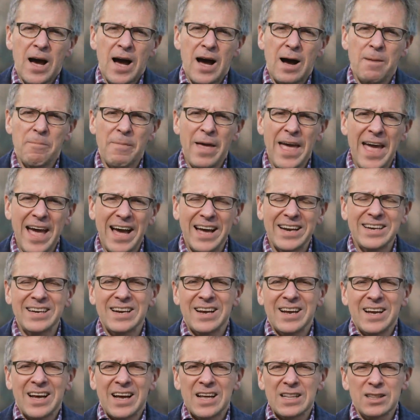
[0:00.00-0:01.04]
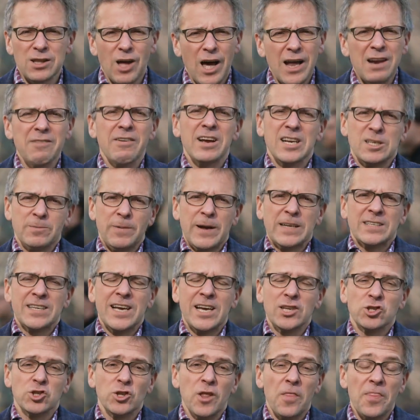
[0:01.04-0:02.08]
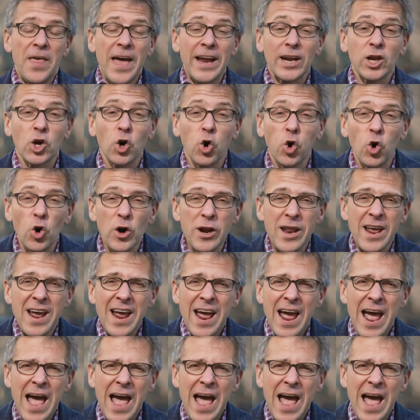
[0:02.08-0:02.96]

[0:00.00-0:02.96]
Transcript: And a lot of expectation that that could